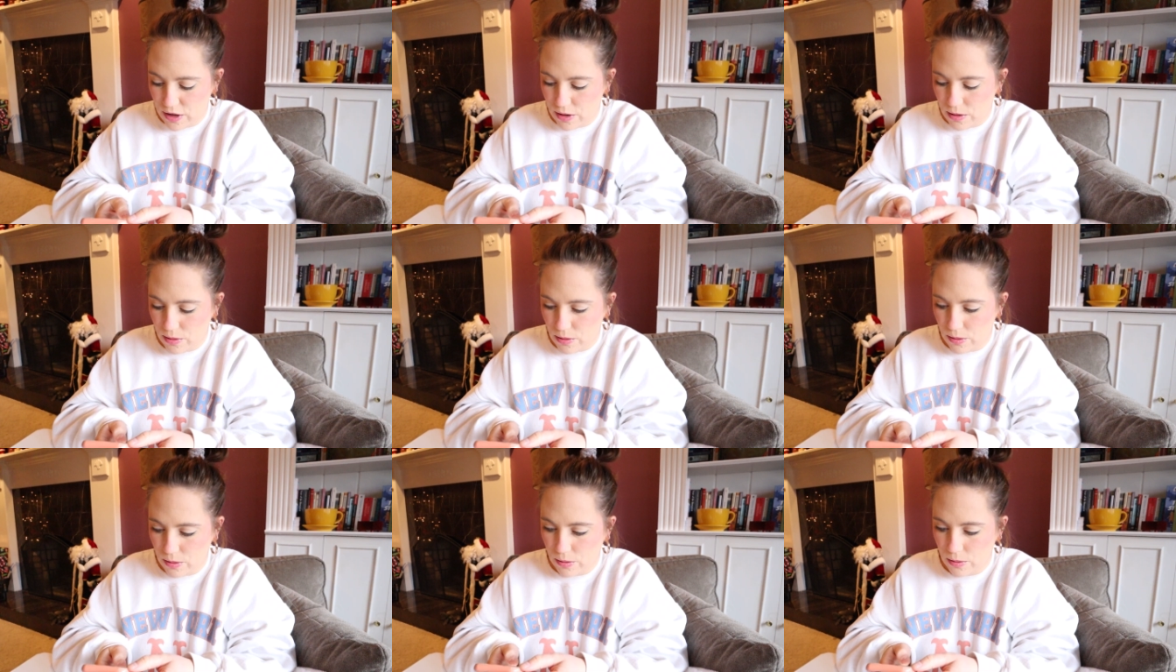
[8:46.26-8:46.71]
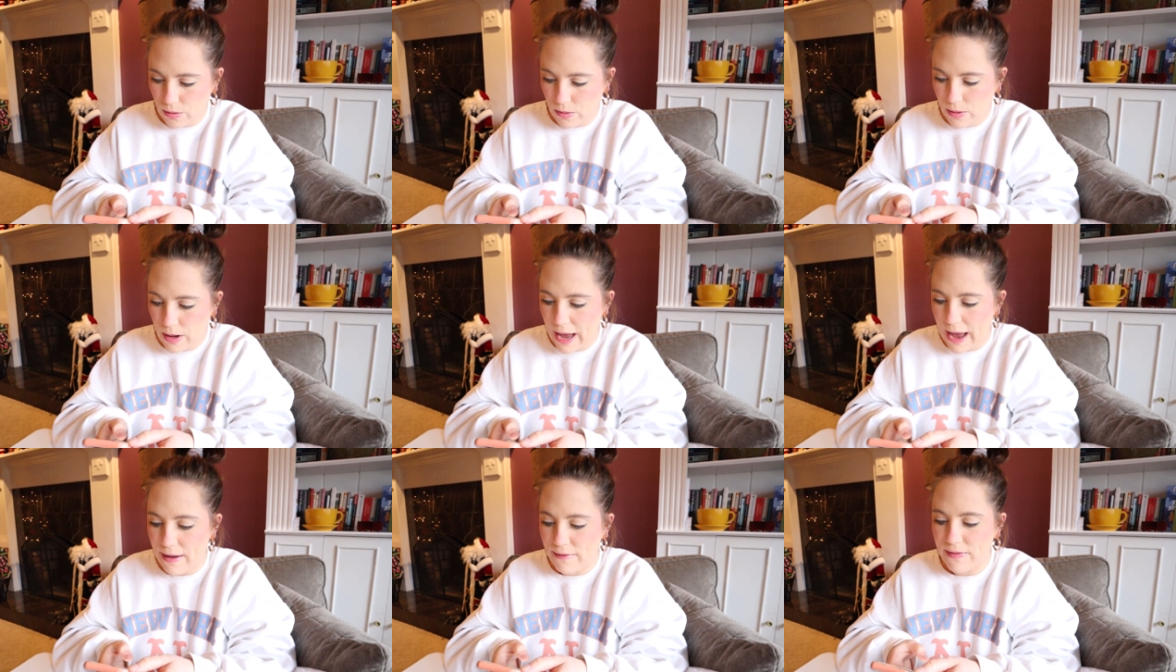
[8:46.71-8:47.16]
you
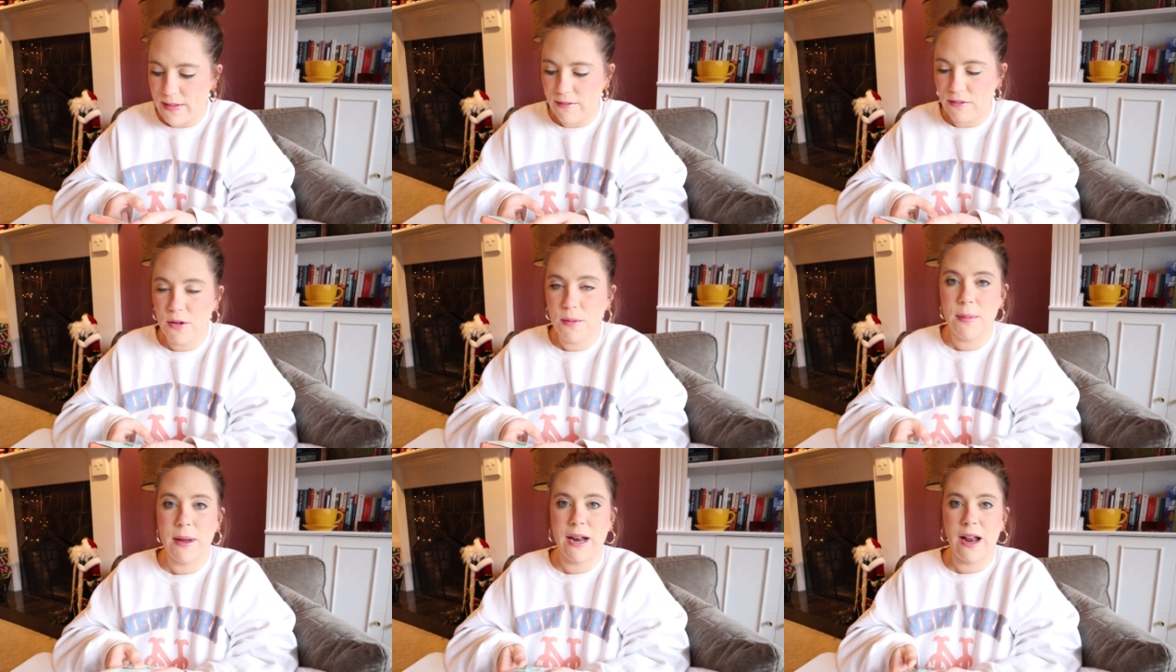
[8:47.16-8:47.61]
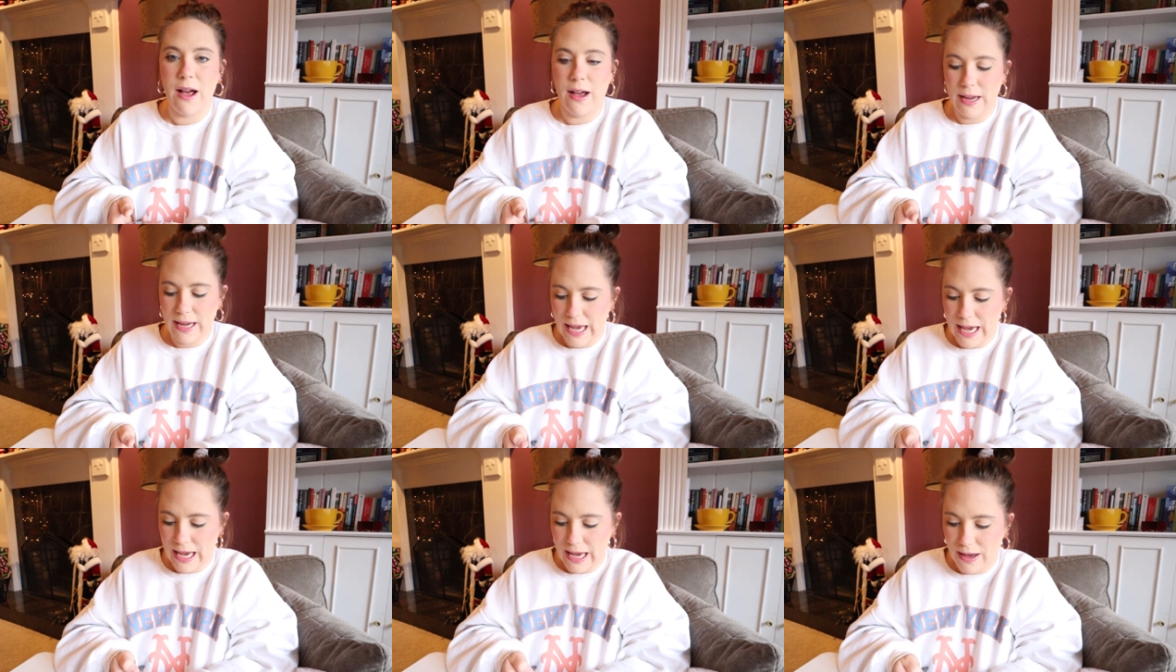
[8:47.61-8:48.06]
have never been
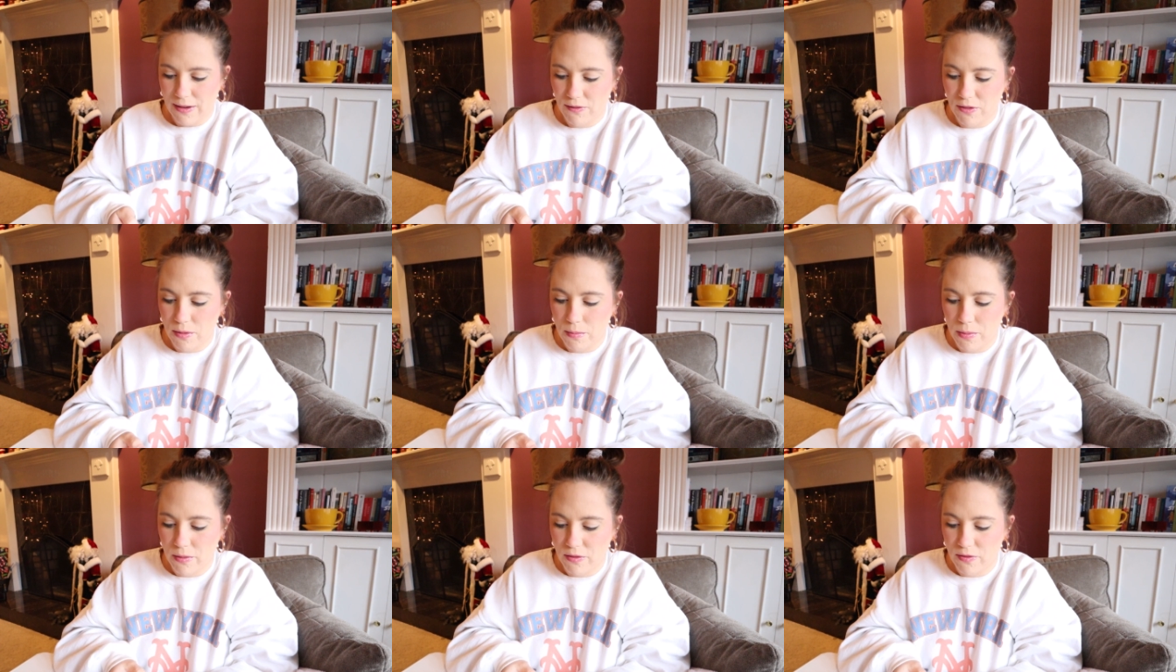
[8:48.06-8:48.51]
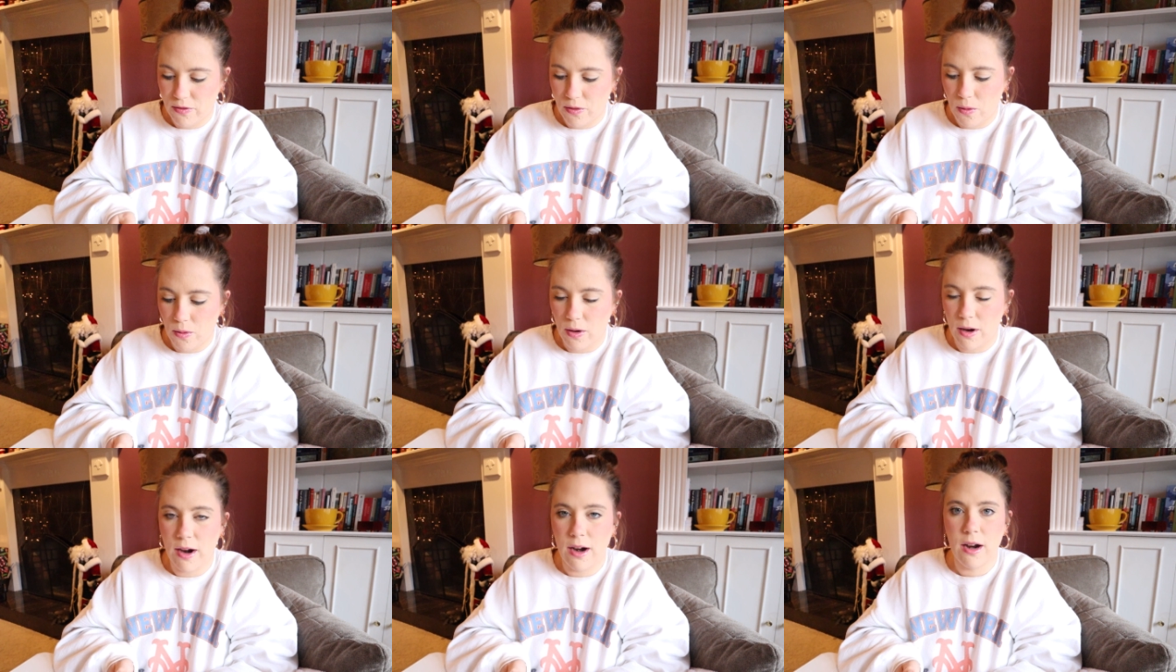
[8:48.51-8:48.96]
on Canva
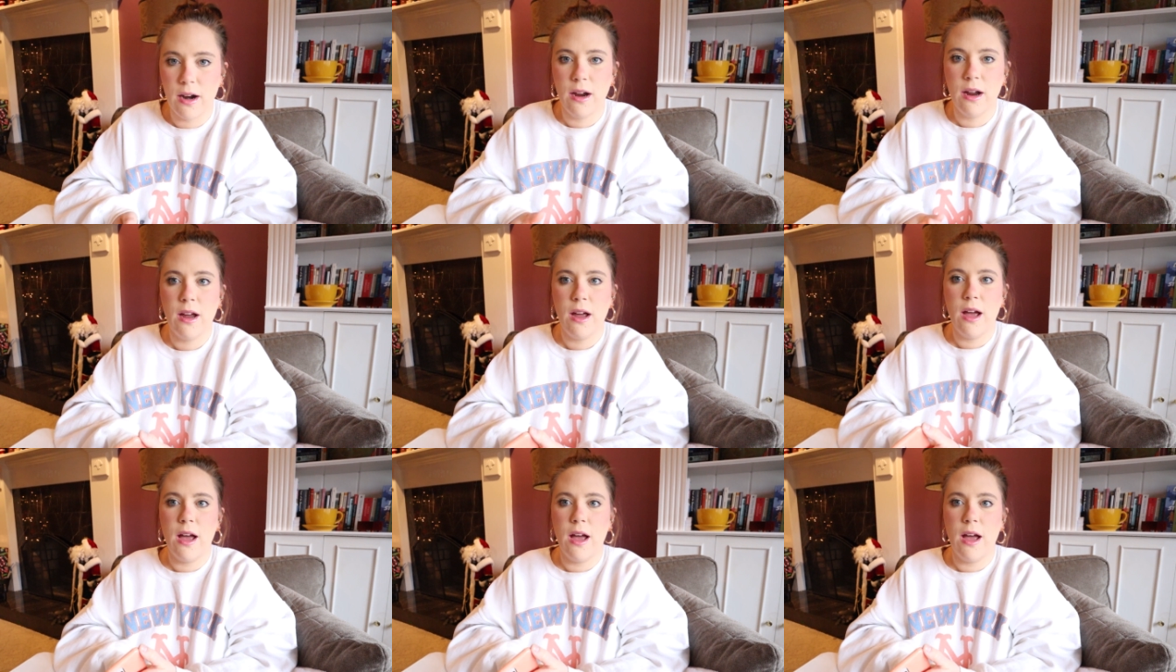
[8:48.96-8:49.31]
before,